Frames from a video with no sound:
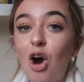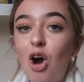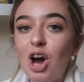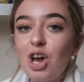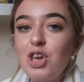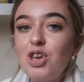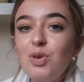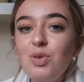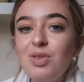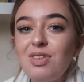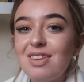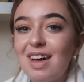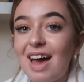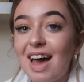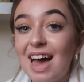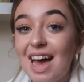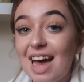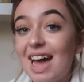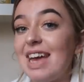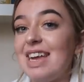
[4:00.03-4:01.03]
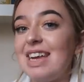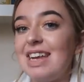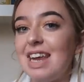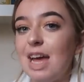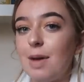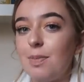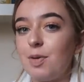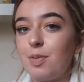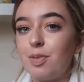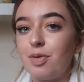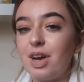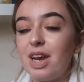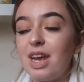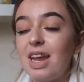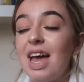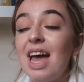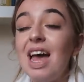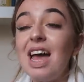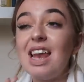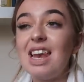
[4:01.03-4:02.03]
I used to hate leopard
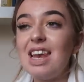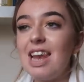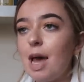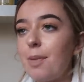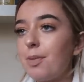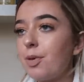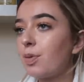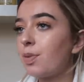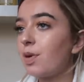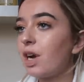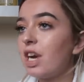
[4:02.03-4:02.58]
print. Leopard